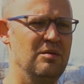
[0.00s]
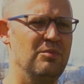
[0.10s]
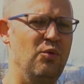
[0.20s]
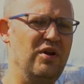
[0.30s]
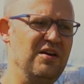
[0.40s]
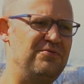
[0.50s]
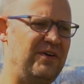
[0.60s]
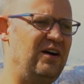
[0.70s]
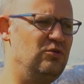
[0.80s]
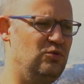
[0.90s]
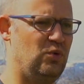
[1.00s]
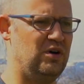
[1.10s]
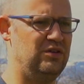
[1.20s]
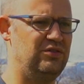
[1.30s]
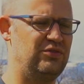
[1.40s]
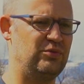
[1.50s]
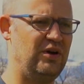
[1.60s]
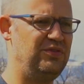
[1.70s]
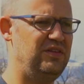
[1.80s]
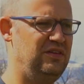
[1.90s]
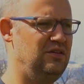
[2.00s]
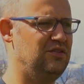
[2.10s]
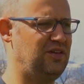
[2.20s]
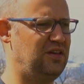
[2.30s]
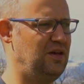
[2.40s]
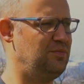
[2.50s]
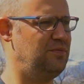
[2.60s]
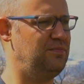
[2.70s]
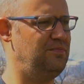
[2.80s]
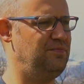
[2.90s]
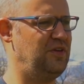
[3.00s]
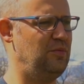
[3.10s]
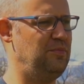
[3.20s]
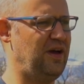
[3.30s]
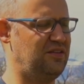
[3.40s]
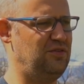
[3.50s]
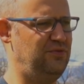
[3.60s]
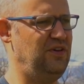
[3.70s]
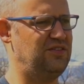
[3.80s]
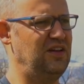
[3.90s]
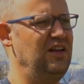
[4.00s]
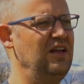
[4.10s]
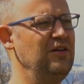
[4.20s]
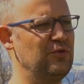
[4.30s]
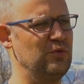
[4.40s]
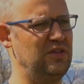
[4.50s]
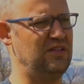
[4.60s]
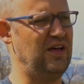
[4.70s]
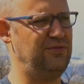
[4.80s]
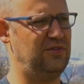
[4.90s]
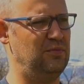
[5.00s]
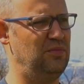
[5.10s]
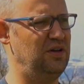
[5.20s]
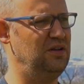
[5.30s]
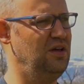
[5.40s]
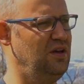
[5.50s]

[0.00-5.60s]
But what I found was throughout the years, I kept coming back to fish. I never really left them, but